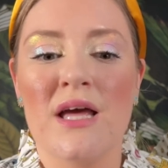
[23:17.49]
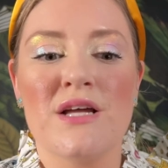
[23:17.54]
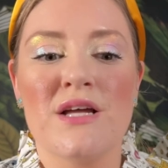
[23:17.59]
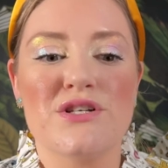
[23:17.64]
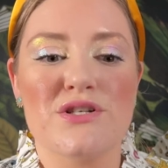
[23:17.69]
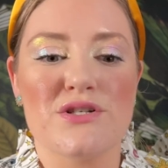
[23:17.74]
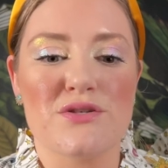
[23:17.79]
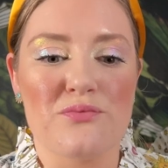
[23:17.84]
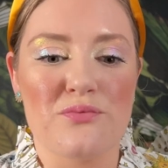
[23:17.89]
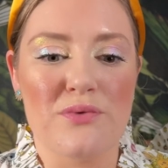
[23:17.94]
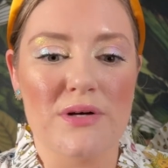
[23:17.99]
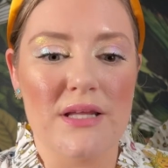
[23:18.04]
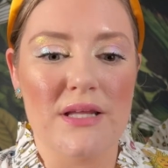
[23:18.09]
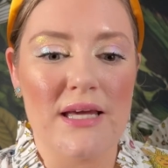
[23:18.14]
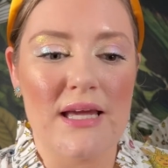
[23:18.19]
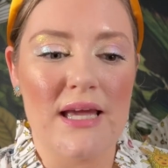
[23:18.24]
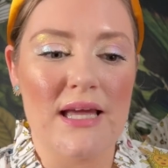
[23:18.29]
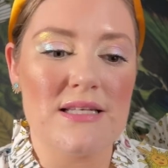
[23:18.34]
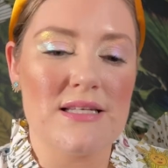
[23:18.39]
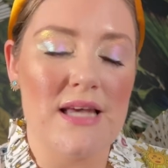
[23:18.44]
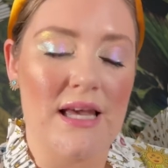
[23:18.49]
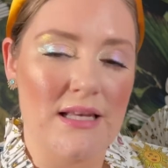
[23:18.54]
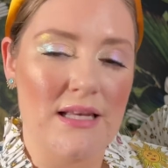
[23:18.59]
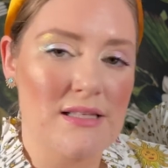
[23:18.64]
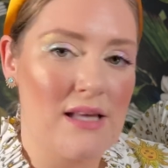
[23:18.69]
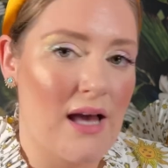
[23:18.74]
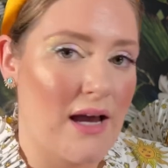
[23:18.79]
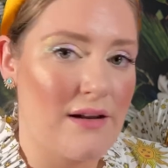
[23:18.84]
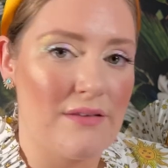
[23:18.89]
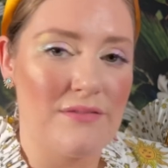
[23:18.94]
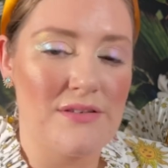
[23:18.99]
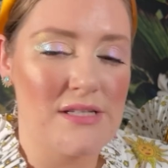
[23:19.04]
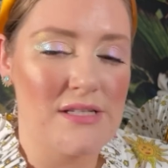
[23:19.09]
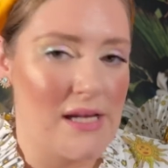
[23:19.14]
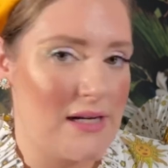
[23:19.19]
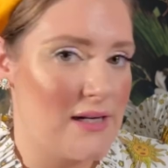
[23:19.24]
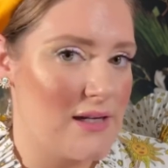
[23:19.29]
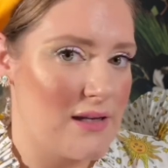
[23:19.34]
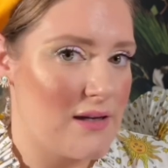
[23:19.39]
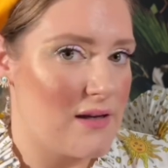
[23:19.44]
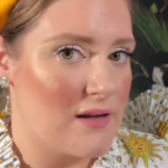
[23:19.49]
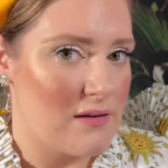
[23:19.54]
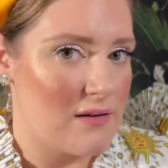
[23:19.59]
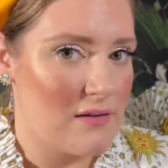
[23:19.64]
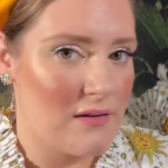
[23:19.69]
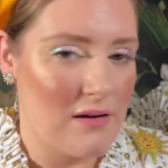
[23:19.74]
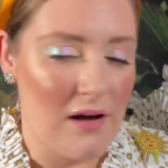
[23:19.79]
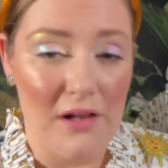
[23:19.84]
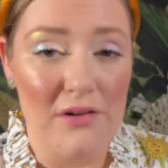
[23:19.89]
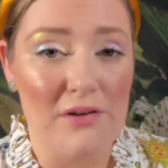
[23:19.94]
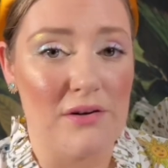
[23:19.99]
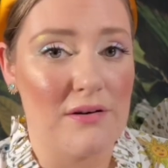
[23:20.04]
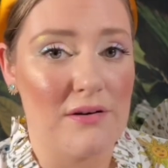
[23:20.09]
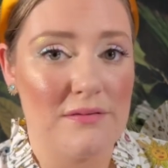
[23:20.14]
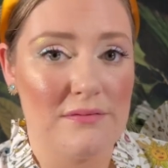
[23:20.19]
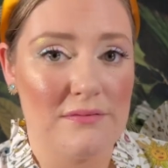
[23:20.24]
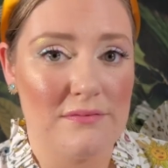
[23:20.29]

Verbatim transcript: Just really, it takes kind of studying color.